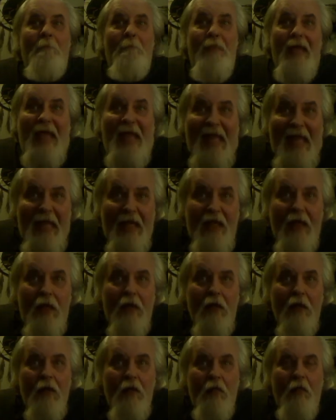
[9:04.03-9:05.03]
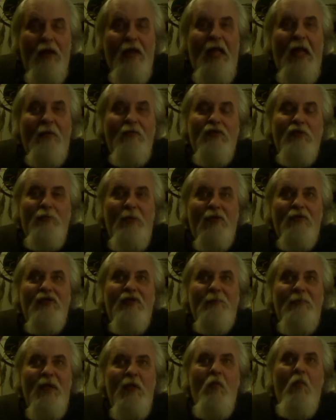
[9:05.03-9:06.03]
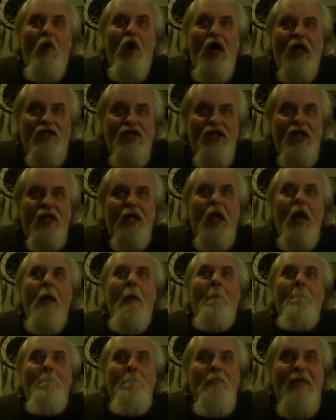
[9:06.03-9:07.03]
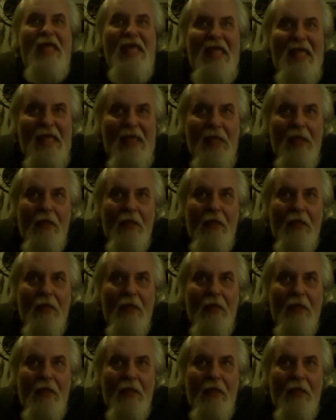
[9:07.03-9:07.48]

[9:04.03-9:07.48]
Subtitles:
bed when they were supposed to be watching me.